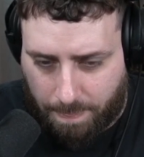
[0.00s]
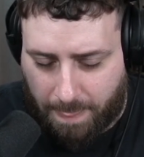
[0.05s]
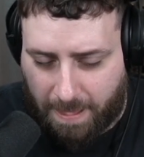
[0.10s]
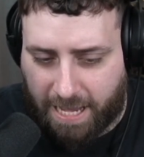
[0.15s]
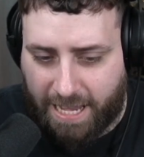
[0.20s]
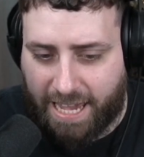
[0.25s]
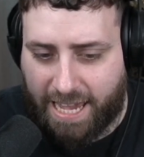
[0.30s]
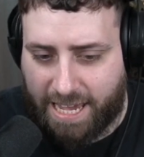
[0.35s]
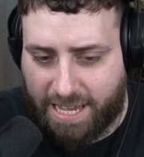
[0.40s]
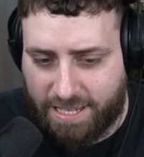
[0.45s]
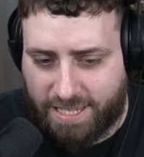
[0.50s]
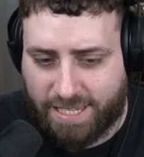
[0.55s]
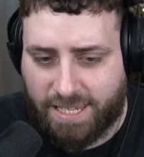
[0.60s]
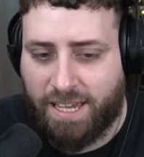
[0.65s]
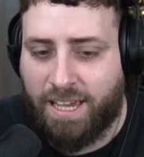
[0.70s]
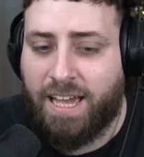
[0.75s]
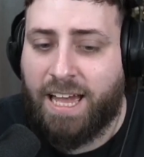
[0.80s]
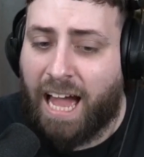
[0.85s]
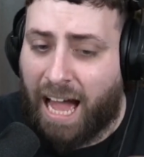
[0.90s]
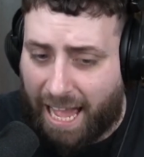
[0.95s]
is
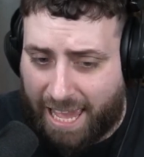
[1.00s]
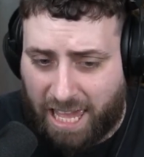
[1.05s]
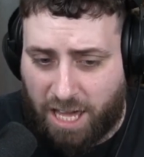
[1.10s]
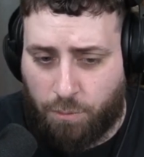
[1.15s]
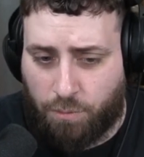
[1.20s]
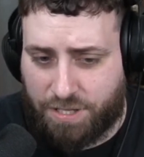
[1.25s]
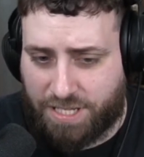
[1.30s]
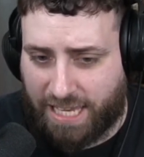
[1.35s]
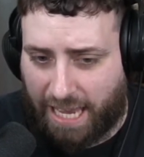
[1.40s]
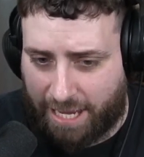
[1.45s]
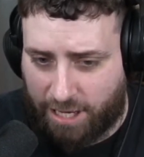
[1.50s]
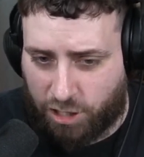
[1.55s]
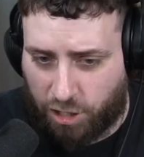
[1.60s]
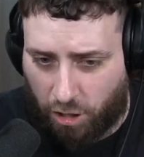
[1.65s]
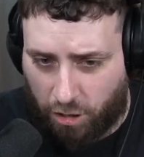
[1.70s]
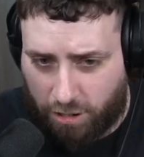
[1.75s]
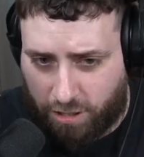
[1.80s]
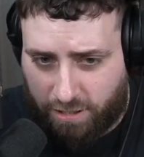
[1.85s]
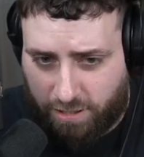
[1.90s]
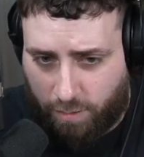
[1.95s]
I hit with Psyshock,
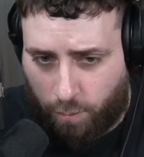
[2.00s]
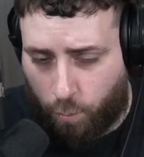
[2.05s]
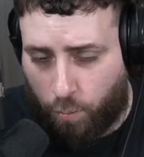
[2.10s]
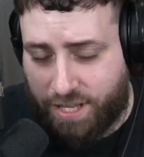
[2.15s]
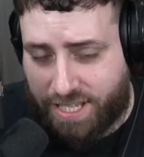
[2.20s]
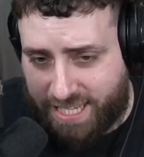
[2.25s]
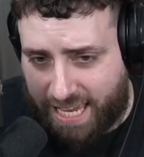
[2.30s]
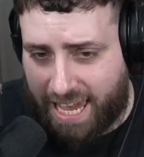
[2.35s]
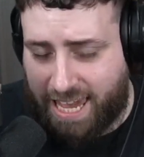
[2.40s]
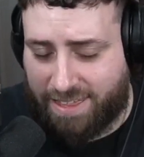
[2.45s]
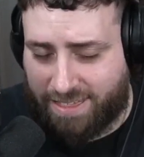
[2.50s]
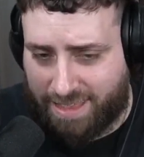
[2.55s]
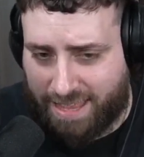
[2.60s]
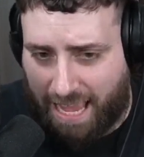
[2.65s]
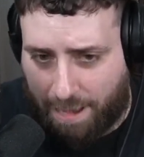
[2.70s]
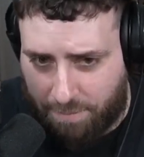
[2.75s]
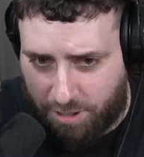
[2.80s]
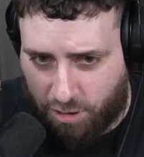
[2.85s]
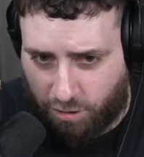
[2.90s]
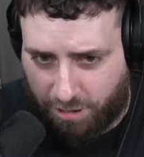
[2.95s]
we take the
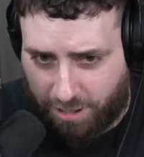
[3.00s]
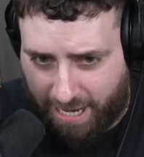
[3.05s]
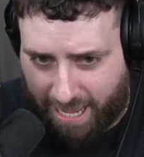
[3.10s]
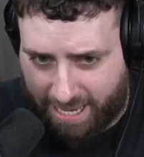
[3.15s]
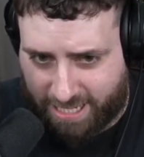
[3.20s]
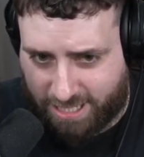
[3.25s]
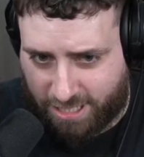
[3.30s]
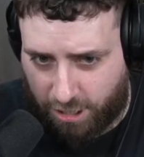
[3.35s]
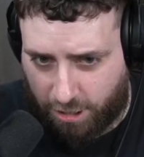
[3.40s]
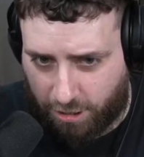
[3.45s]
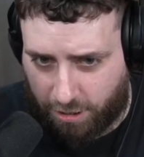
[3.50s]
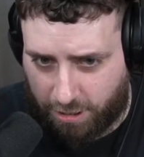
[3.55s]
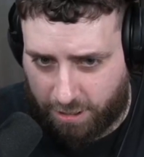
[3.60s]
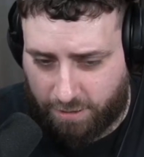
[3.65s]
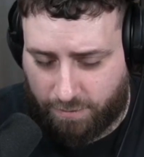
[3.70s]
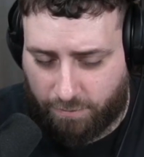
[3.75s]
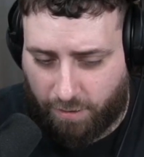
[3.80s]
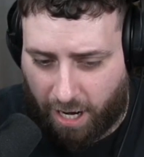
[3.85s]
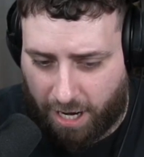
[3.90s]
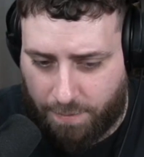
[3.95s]
damage on the next turn,
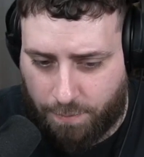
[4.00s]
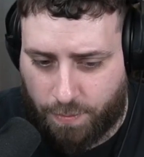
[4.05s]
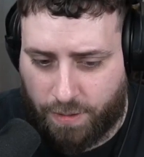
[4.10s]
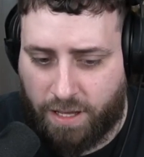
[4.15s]
right?